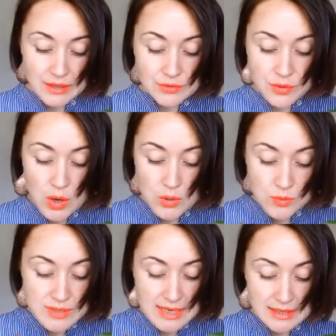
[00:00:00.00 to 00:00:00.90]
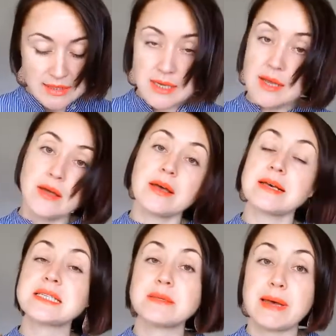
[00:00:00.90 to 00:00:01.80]
rose and
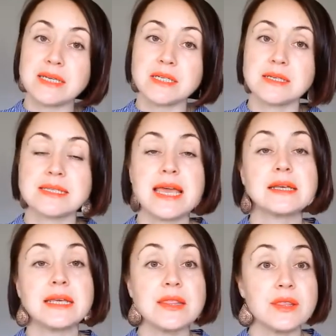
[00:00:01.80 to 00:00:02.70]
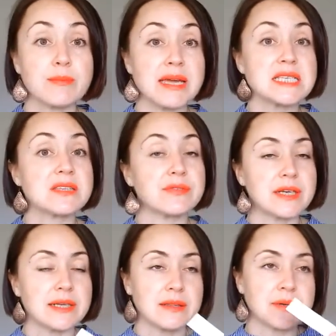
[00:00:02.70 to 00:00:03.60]
osmanthus, and in the base
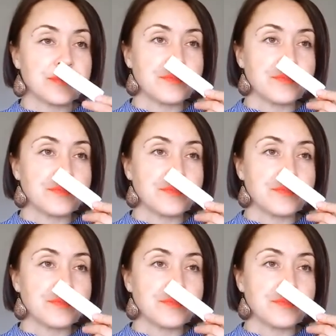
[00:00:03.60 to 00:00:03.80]
vanilla.